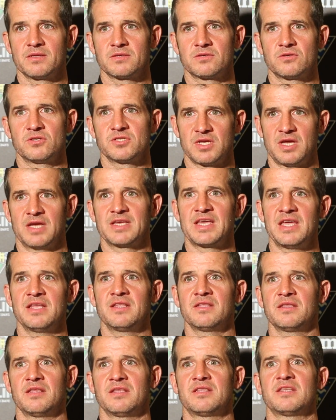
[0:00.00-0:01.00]
because
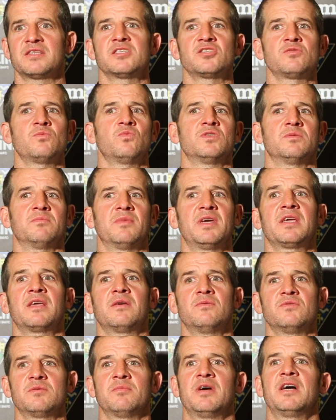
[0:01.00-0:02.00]
again the decision wasn't mine,
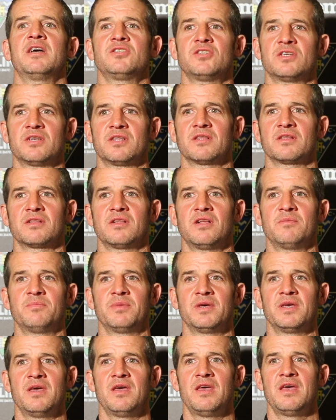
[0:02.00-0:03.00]
it was the manager of the club.
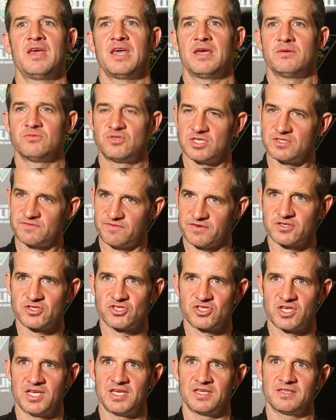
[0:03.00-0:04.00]
It was just
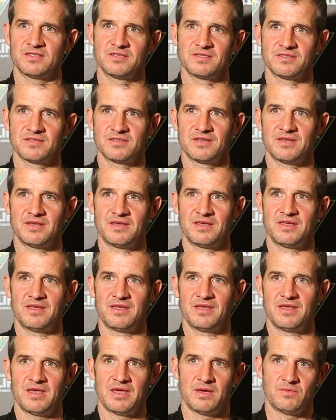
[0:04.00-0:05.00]
frustrating.
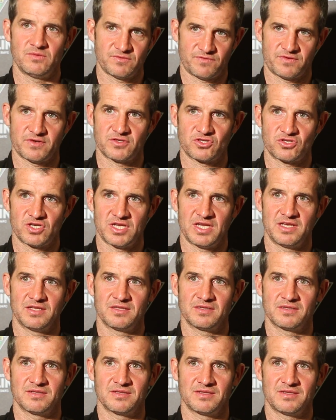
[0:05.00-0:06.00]
It was
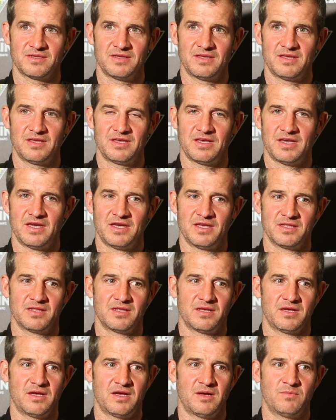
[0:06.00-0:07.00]
frustrating,
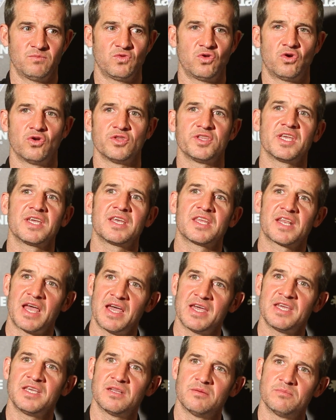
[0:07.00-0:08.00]
and I'm not
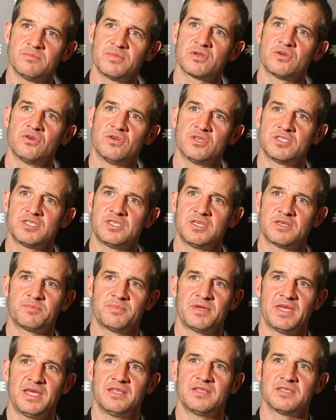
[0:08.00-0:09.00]
decrying them because you're
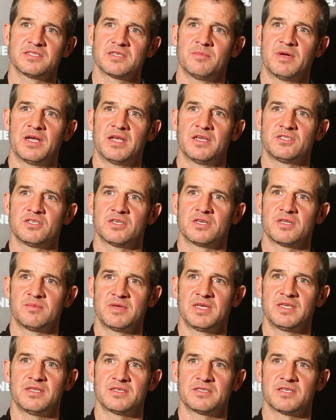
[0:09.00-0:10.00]
paid as a manager to
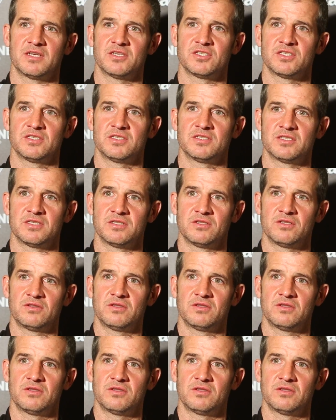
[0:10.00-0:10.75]
make decisions,